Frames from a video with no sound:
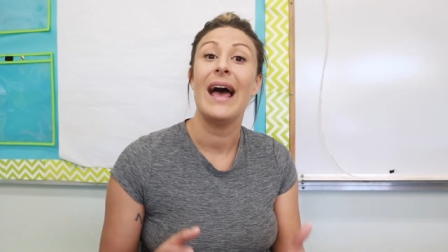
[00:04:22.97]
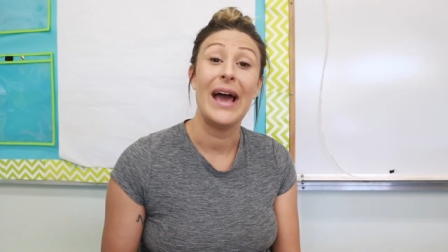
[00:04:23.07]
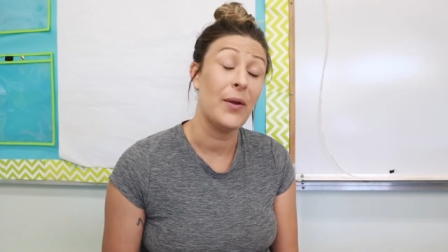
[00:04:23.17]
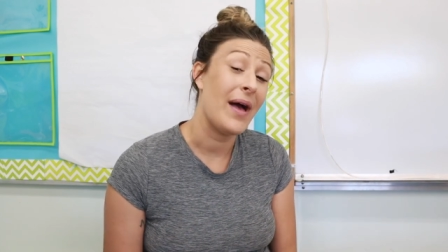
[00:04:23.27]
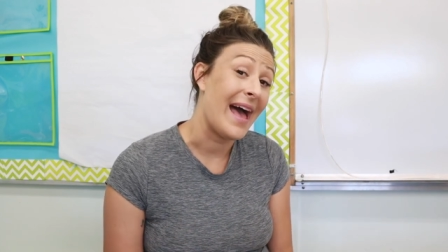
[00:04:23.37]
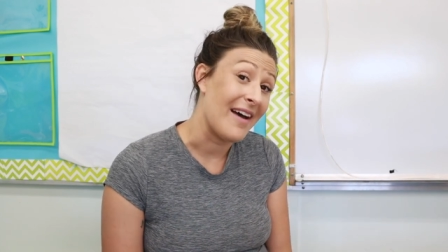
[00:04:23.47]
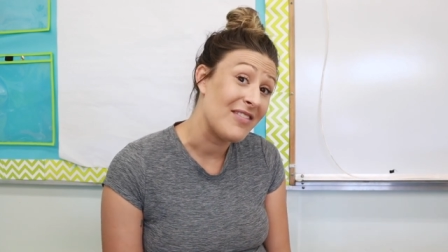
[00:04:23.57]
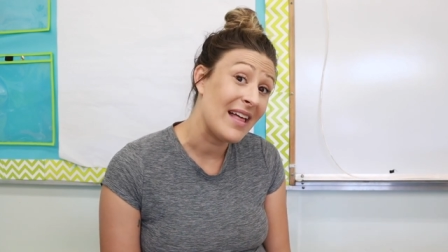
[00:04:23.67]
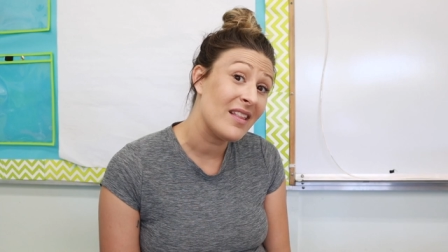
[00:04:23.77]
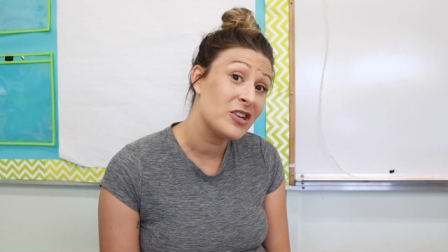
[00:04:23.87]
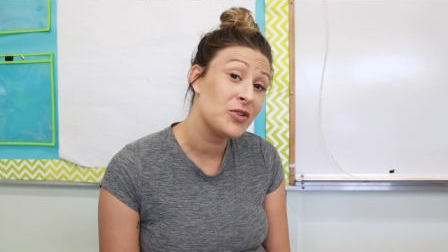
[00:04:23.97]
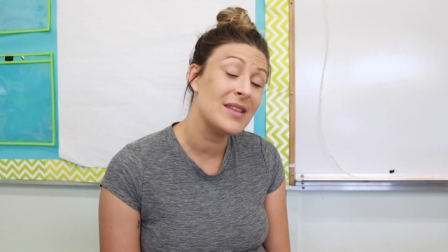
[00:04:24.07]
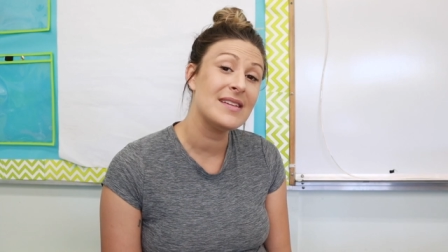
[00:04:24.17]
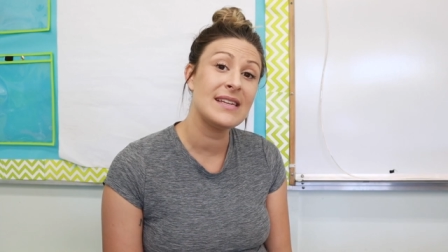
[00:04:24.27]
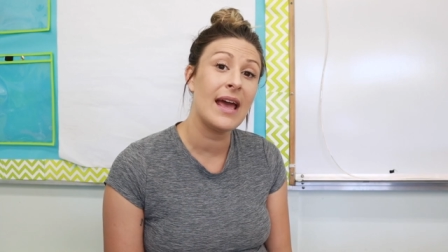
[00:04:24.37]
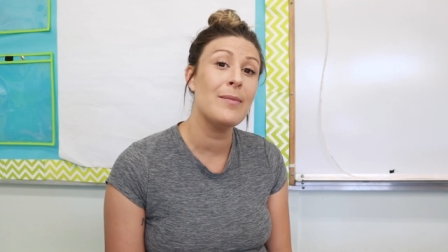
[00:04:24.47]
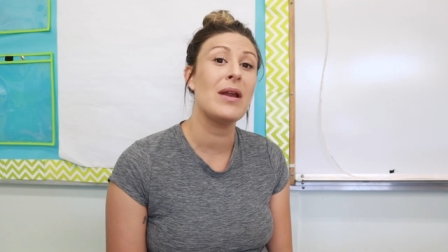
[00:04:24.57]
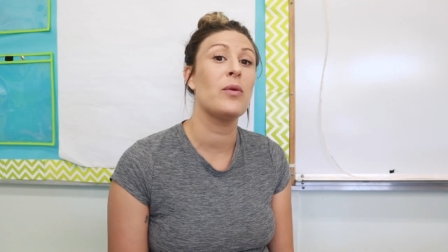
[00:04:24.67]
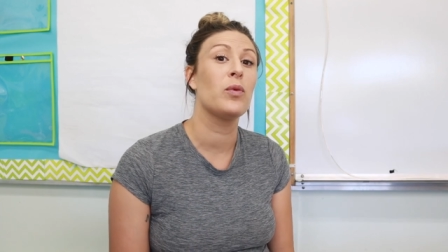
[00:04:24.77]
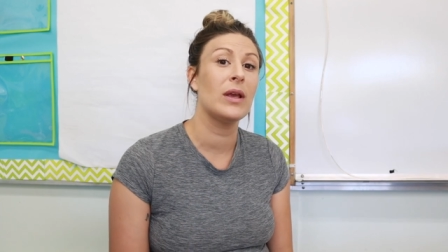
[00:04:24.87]
I don't have that luxury this time,
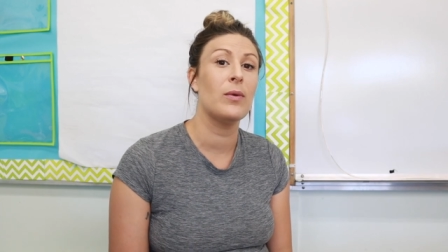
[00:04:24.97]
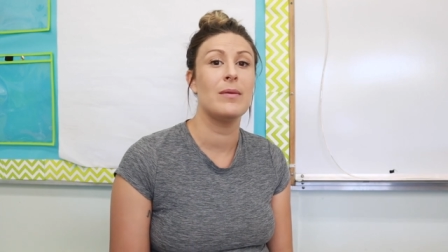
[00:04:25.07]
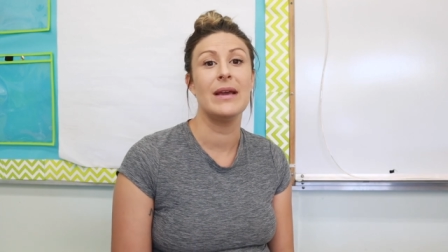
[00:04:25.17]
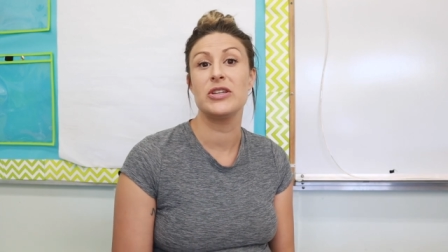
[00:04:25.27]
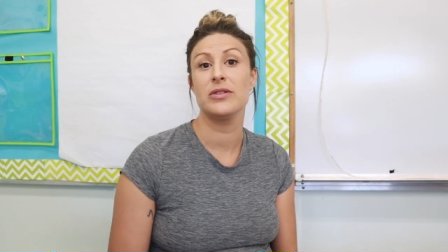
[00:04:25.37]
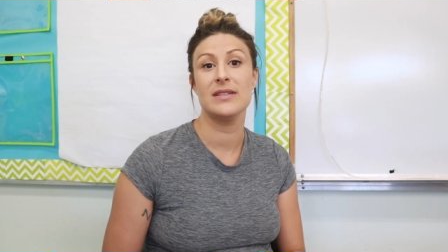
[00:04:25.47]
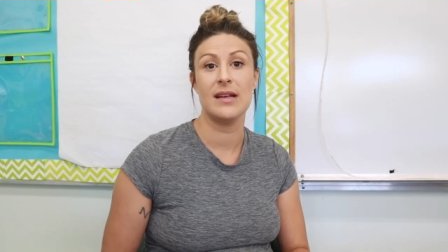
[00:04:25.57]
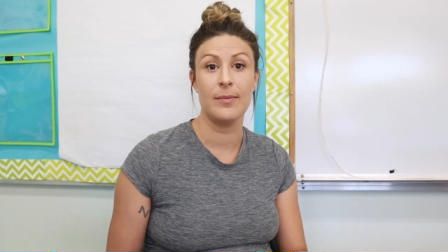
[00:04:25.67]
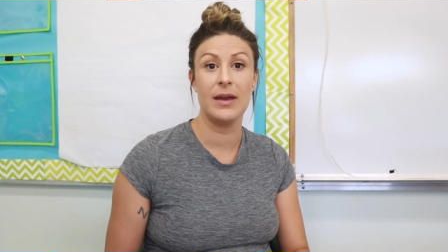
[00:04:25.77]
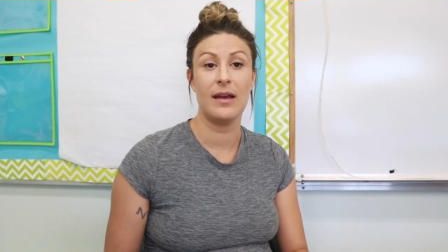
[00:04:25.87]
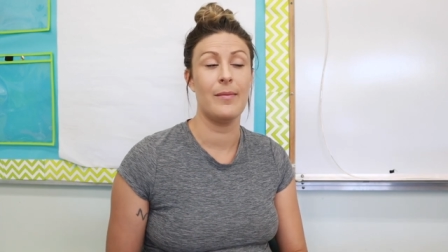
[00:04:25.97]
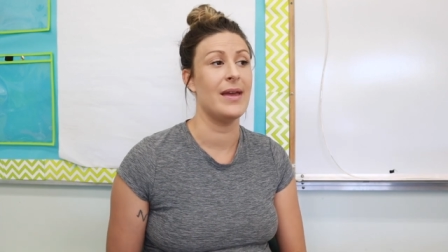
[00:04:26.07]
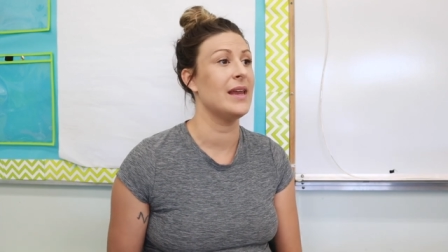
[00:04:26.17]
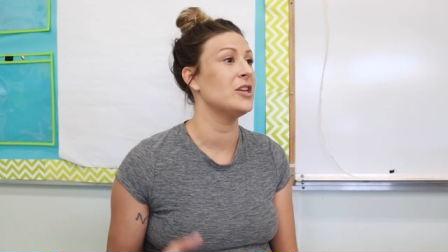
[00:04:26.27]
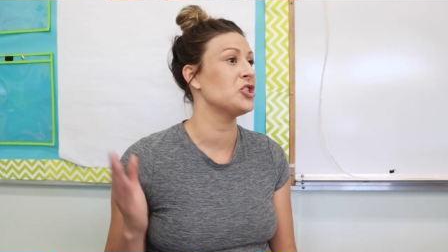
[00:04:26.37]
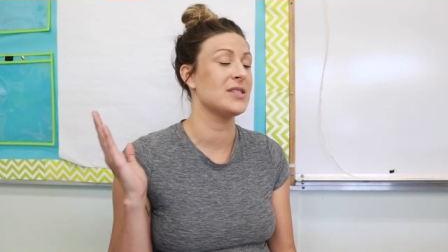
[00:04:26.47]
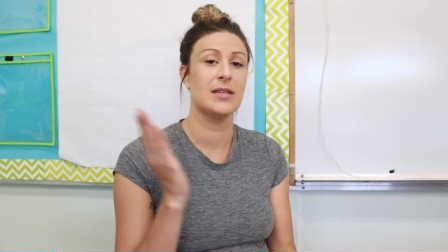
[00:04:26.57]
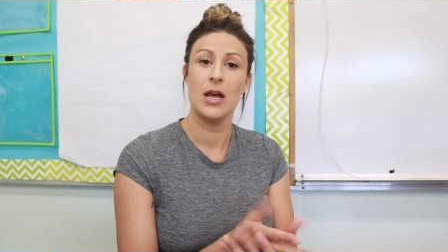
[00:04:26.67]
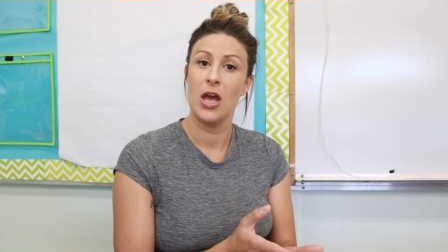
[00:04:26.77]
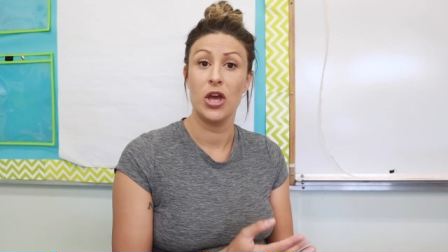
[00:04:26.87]
and I really want to make sure the sub can come in and
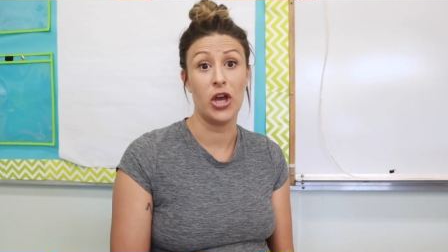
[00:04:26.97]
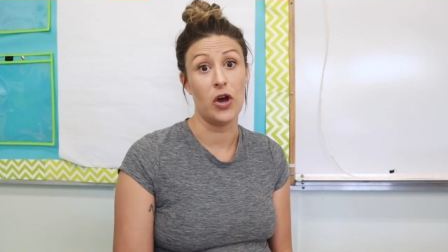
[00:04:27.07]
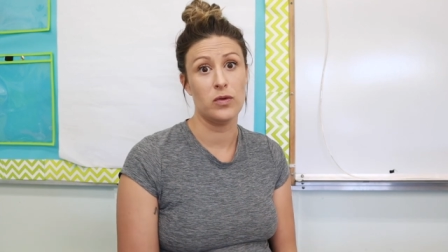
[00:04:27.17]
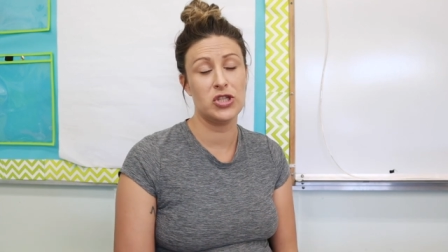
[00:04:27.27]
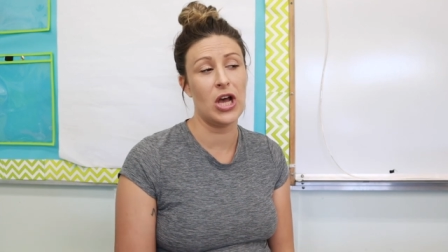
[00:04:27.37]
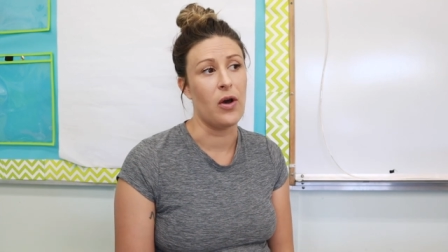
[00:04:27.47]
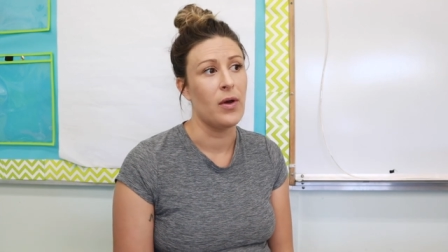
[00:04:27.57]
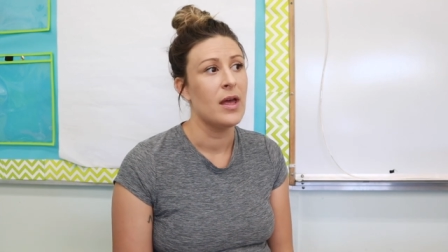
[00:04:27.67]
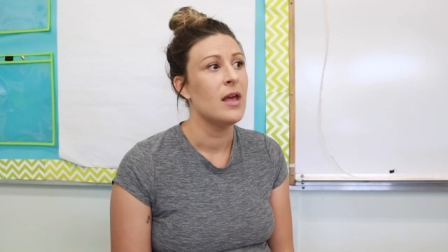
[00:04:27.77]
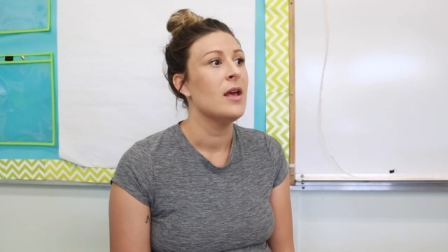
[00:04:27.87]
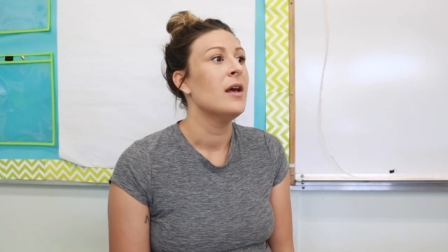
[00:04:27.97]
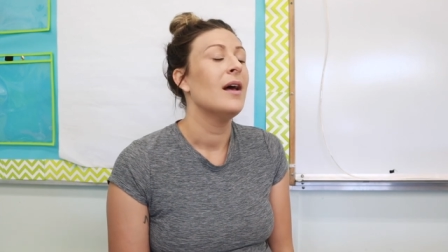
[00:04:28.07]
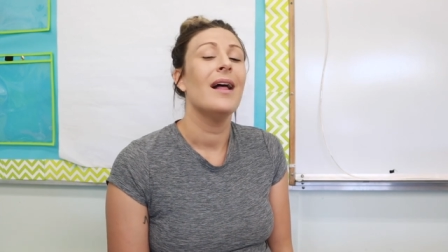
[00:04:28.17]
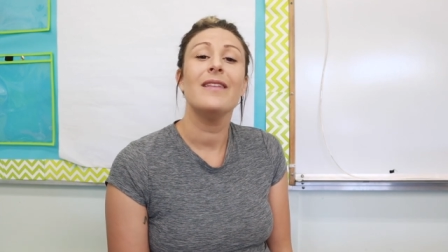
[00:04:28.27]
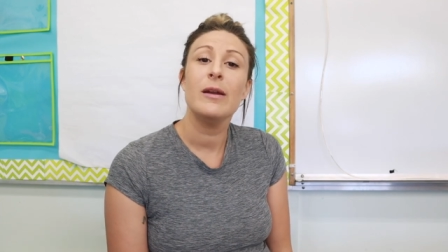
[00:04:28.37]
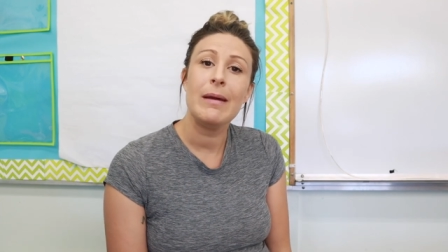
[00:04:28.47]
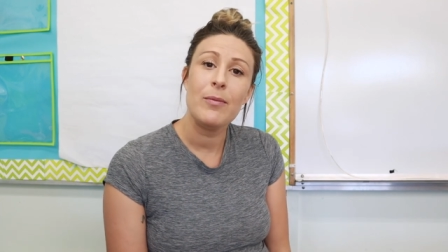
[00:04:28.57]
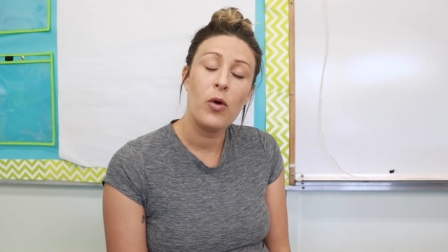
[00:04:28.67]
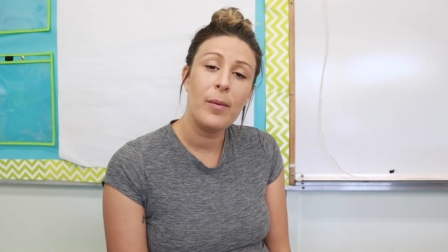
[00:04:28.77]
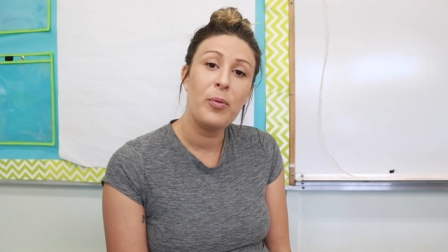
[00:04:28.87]
just go. So a little bit
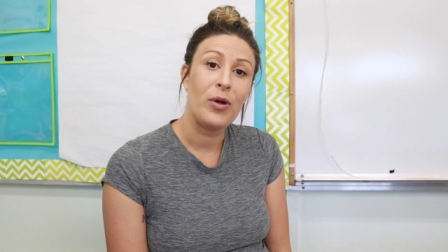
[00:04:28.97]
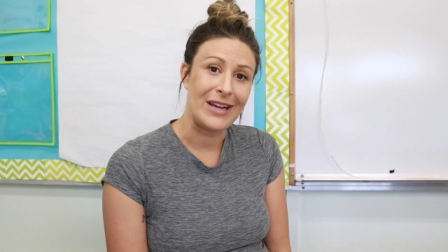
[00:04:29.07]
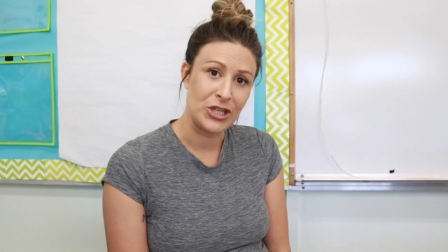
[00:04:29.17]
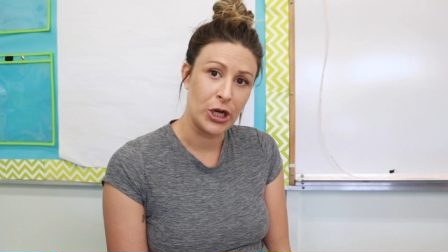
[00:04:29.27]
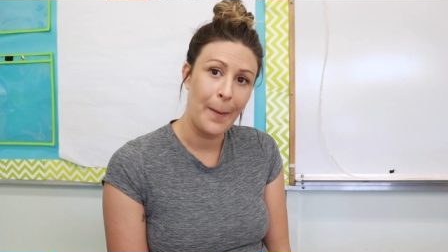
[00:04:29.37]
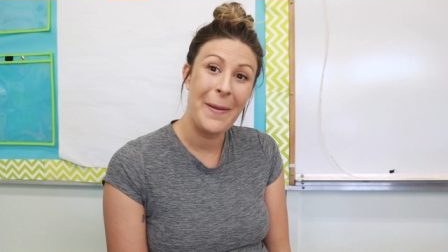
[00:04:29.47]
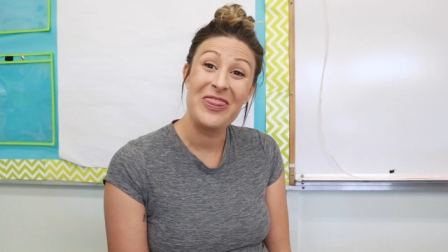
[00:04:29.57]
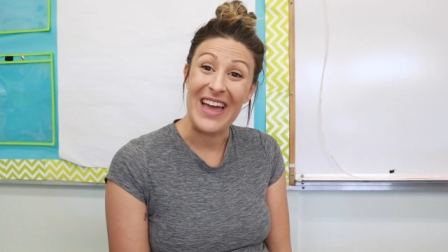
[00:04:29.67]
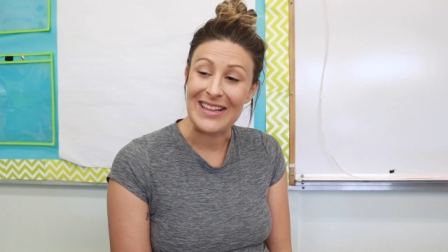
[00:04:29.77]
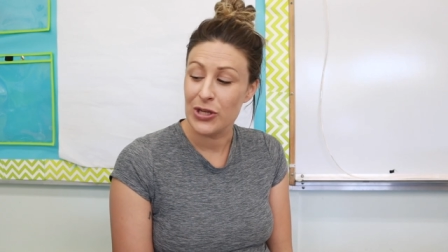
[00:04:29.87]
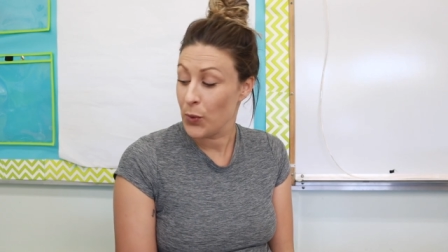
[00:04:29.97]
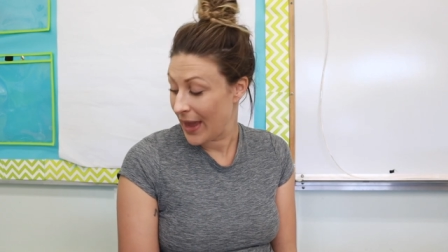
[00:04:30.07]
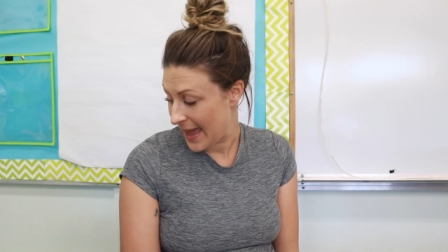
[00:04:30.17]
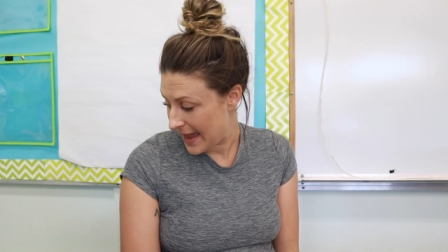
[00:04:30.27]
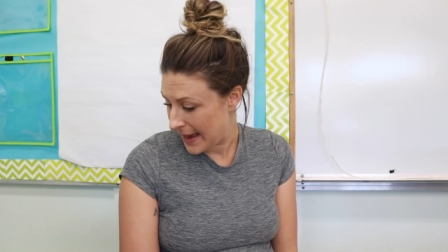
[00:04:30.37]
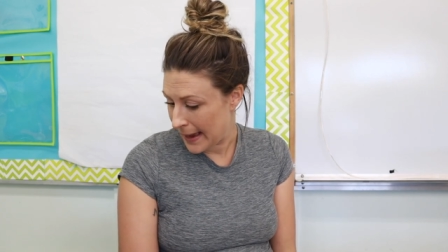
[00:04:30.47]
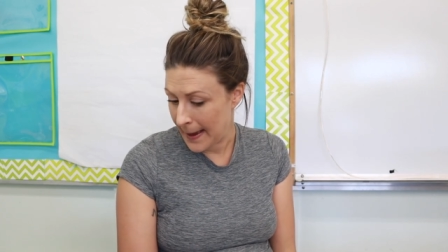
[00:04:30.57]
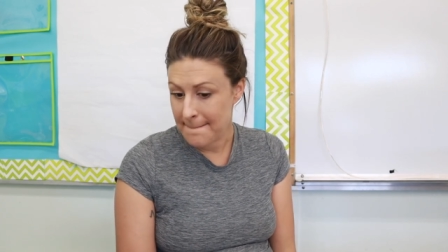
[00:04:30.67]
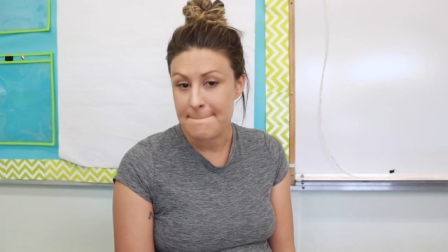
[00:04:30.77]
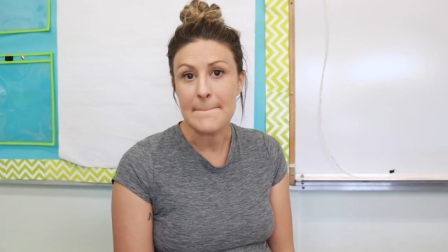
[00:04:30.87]
more pressure, but that's
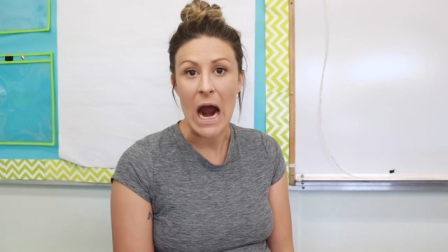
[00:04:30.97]
okay.